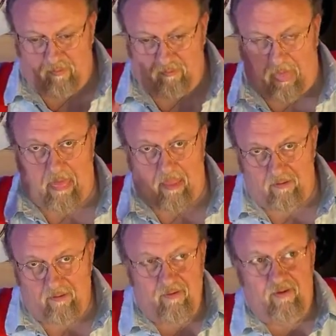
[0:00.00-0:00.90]
bleh.
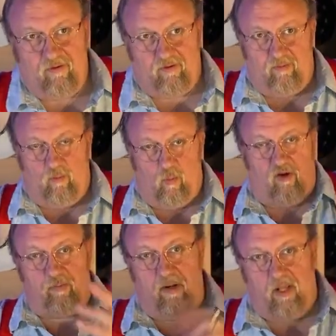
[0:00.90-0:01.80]
So
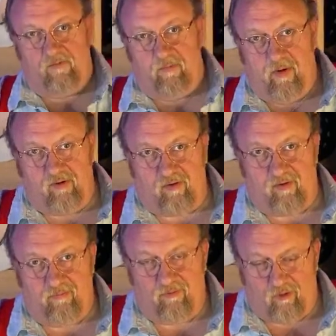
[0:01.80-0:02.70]
watch my Life and Music
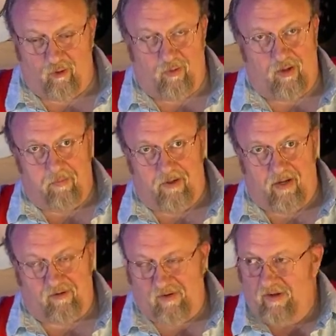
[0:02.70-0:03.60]
show on
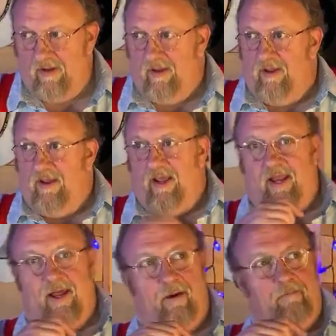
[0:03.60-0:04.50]
Mondays.
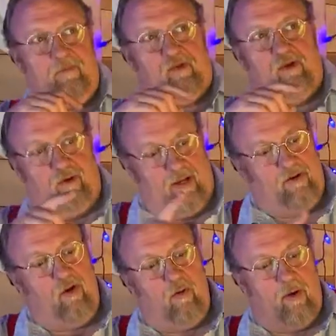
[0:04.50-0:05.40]
Anyhow, so I
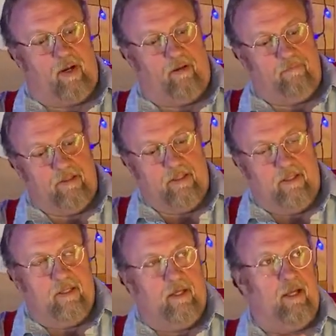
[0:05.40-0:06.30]
had no money.
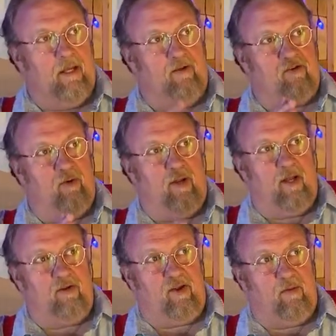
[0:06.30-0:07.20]
And so we
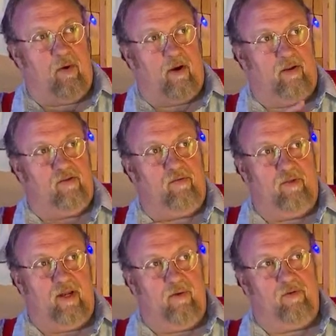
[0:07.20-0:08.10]
had Dean Markley's.
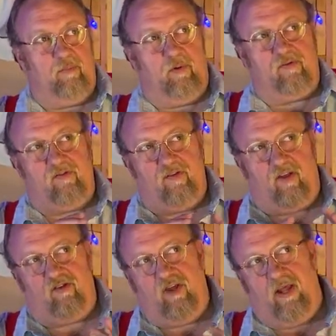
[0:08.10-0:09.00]
Then I was about
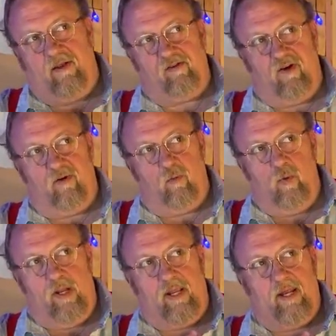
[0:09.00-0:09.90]
sixteen. I started
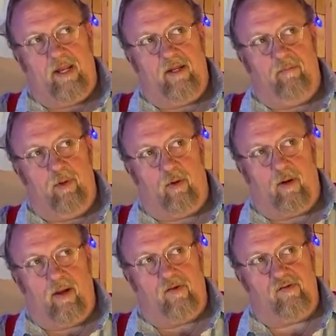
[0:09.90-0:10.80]
really getting into
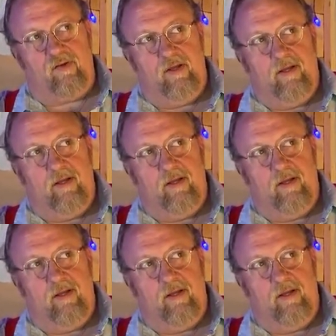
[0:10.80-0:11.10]
bluegrass,